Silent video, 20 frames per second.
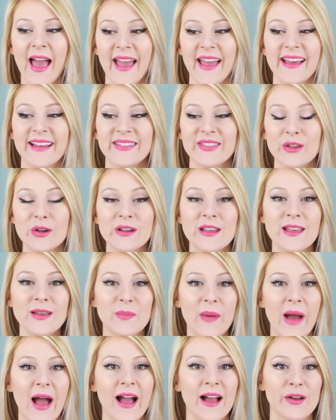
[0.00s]
and
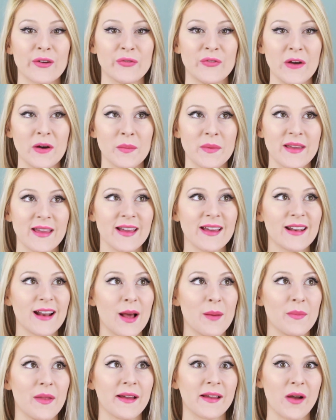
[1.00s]
looking back filming it,
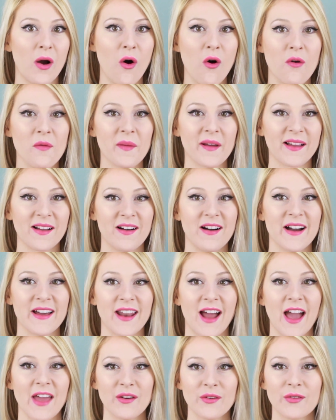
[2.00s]
I'm like, oh my
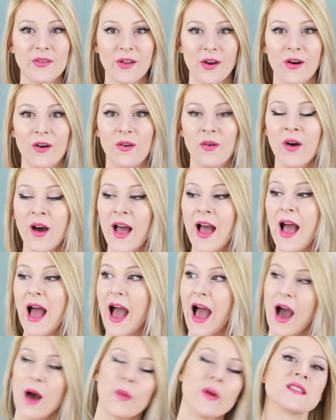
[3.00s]
god, I don't know
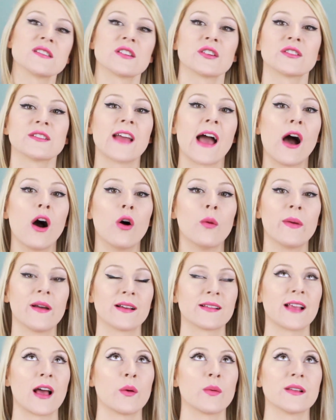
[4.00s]
how it turned out,
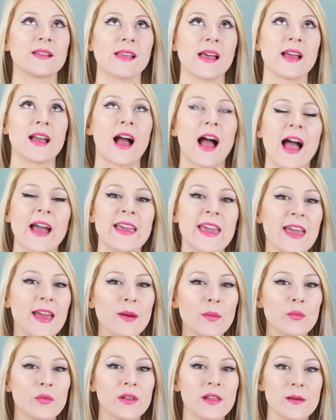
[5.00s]
because I was like, I
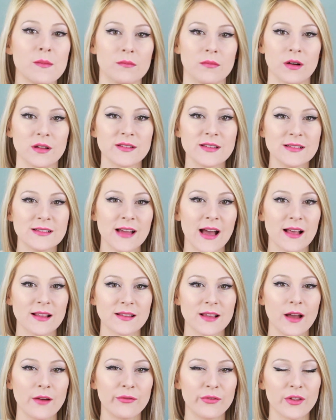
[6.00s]
can't really
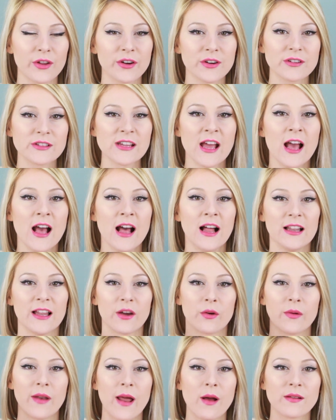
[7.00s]
multitask, I've learned.
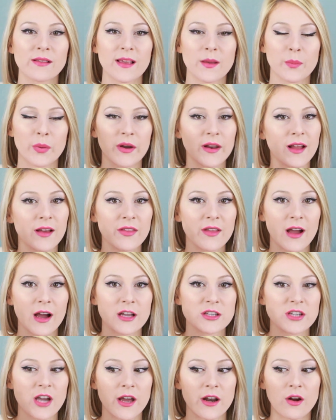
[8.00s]
Like when I was like putting on the
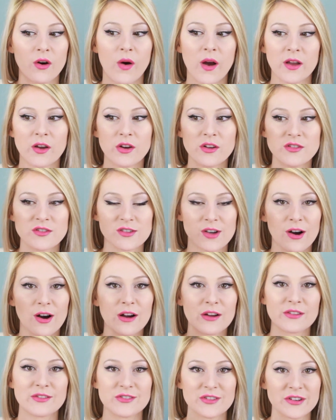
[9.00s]
eyeshadow, I couldn't
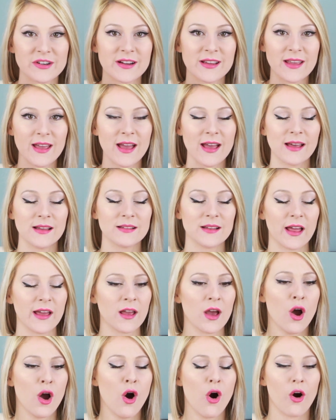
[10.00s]
talk during it,
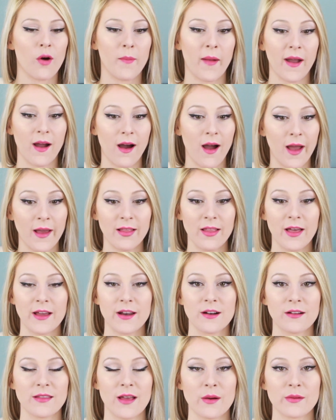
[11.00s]
like, or my
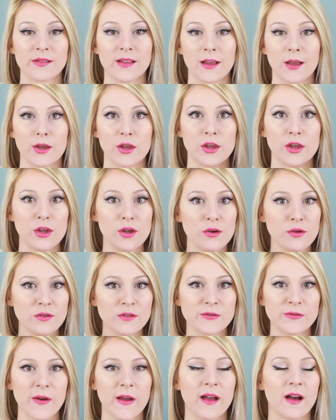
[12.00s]
eyeliner, that was like a
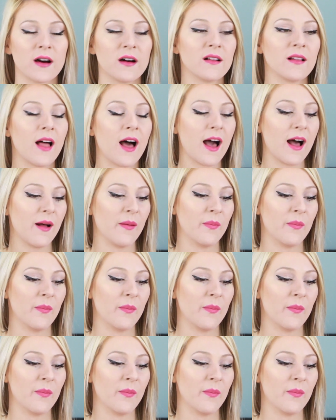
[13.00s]
huge fail.